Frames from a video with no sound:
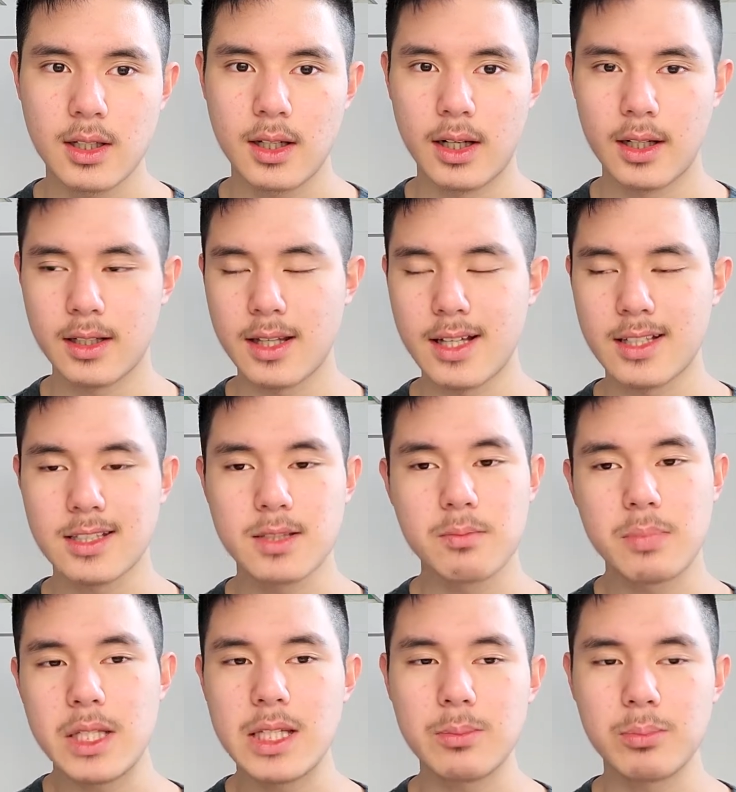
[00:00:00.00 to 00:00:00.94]

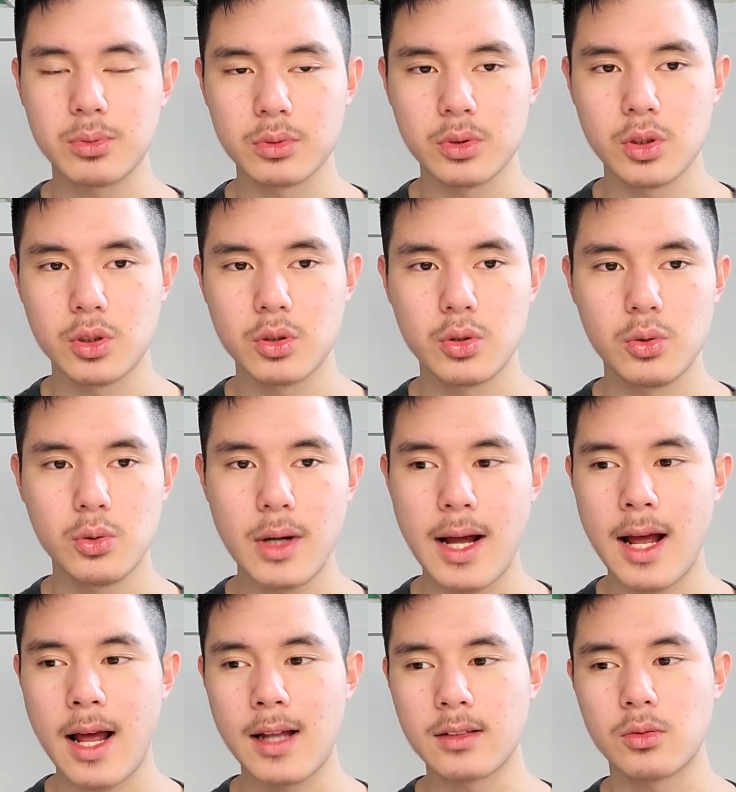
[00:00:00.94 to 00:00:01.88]
against people who
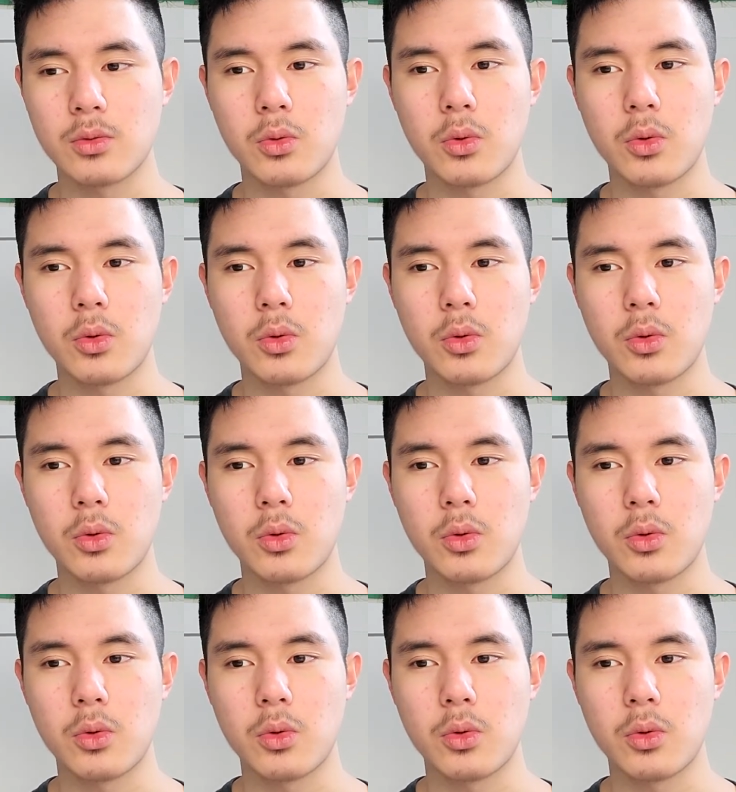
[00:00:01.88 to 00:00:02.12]
had